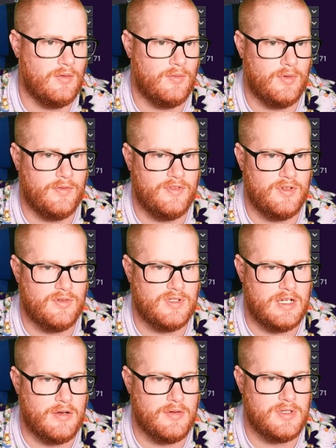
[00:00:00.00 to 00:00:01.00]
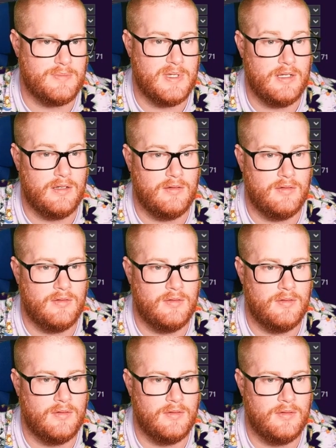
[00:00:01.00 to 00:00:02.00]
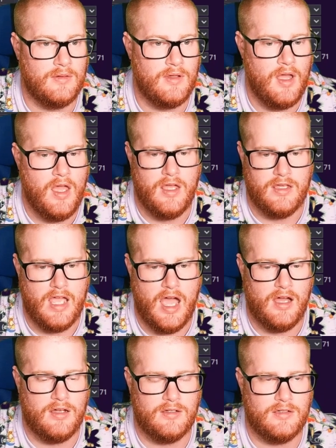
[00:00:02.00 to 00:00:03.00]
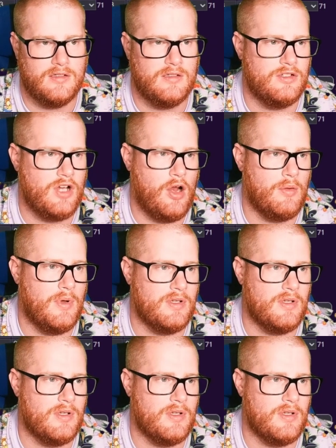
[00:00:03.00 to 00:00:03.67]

What if you go 0 speed? Yeah, Gyro Ball